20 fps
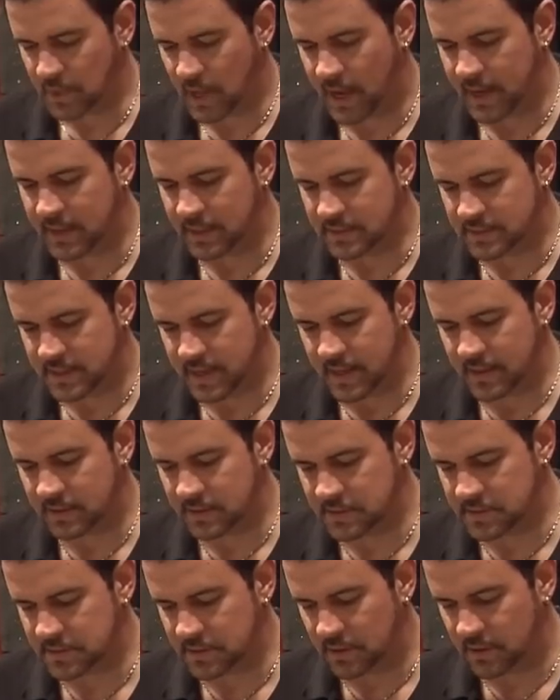I can take
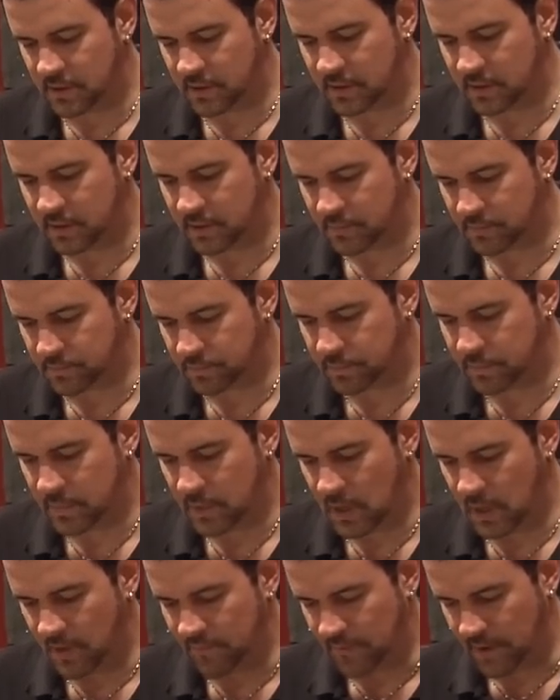the song,
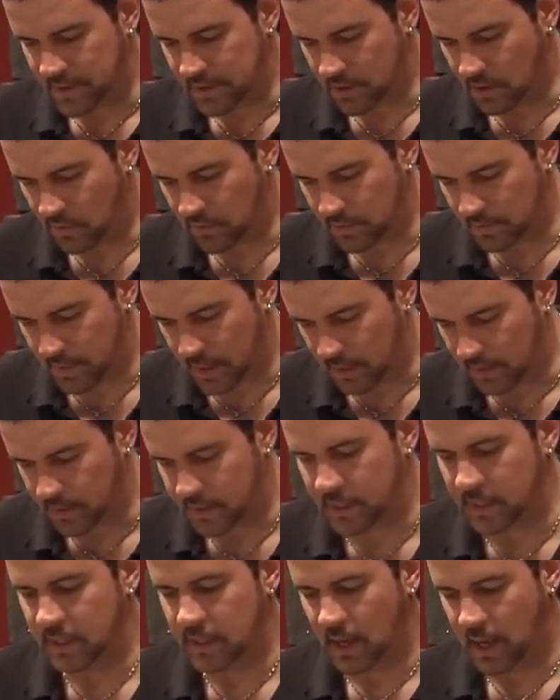if I know the
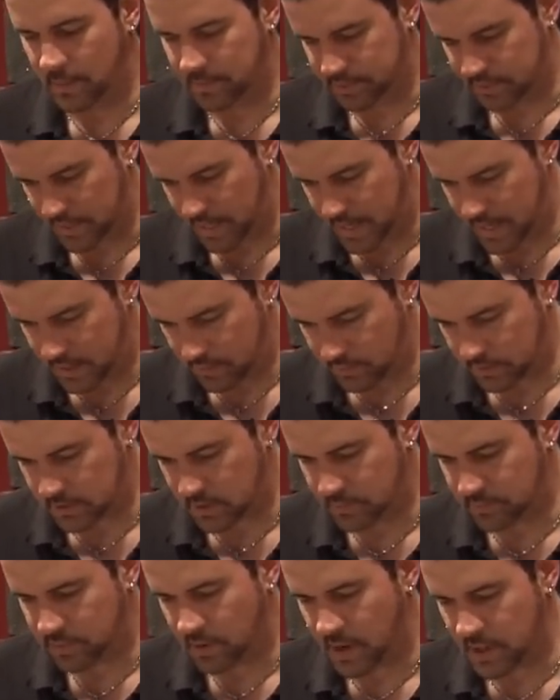melody, I play it with
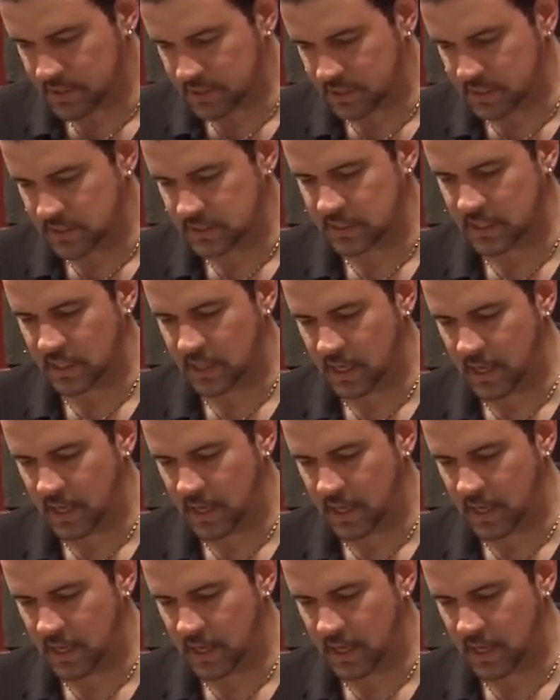the brushes,